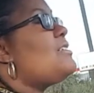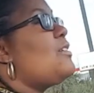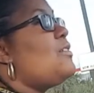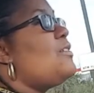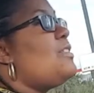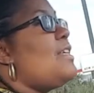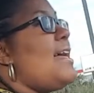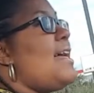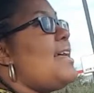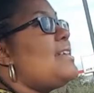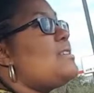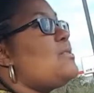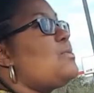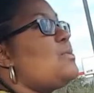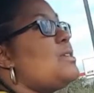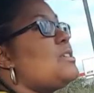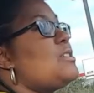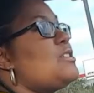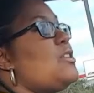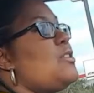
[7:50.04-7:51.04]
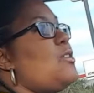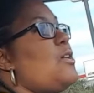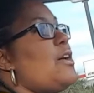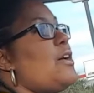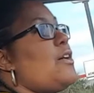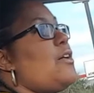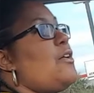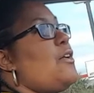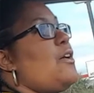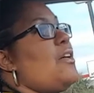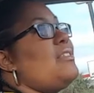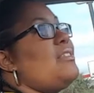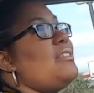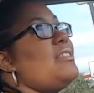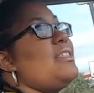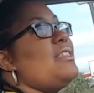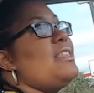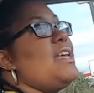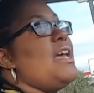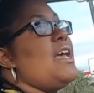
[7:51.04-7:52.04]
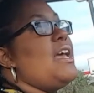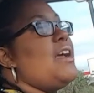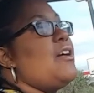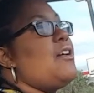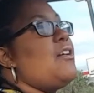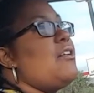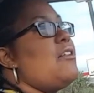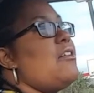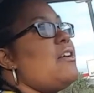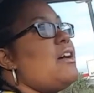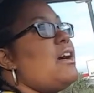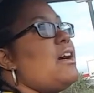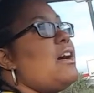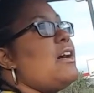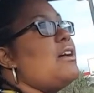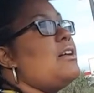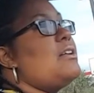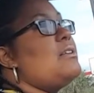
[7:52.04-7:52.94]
So that's what's going on there.